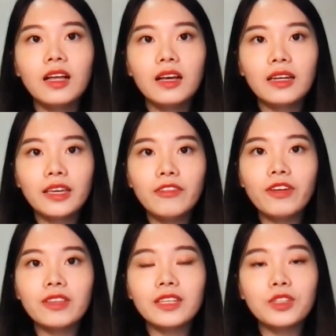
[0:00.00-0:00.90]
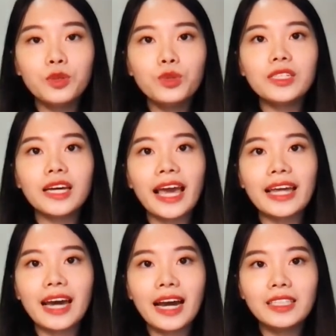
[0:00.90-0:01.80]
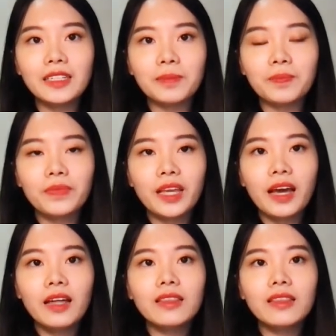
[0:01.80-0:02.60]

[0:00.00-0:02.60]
Given the user and item, The